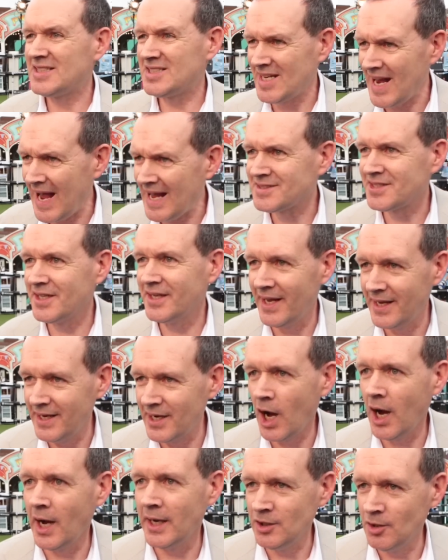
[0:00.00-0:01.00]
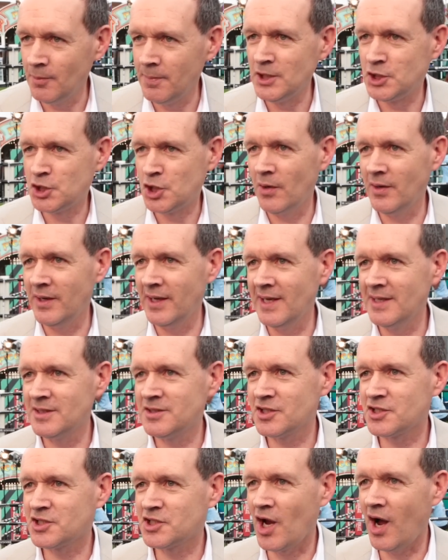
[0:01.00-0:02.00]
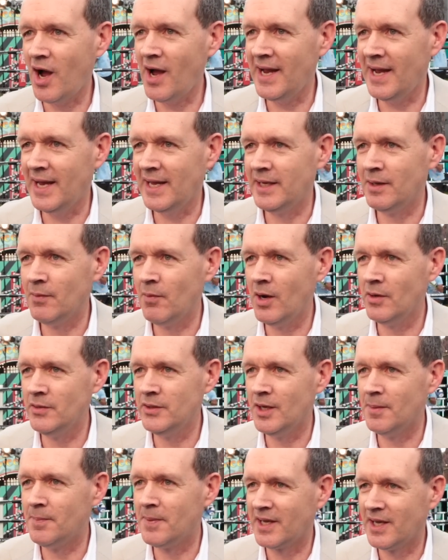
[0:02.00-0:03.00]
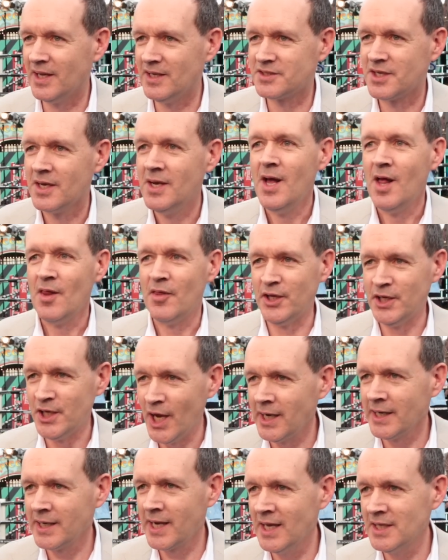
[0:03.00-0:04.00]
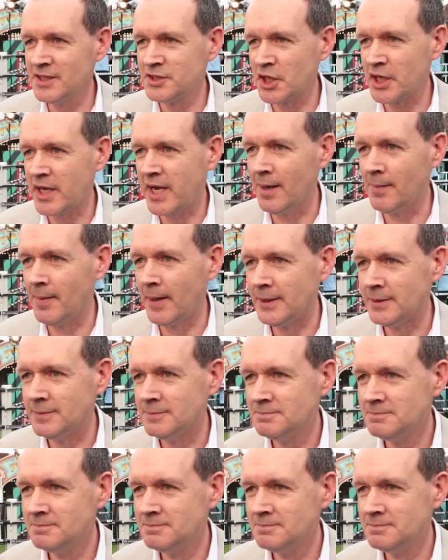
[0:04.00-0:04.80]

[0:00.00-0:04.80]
Saturday night, you'll be tuning into Sky Andy, won't you? Because the young guns are coming.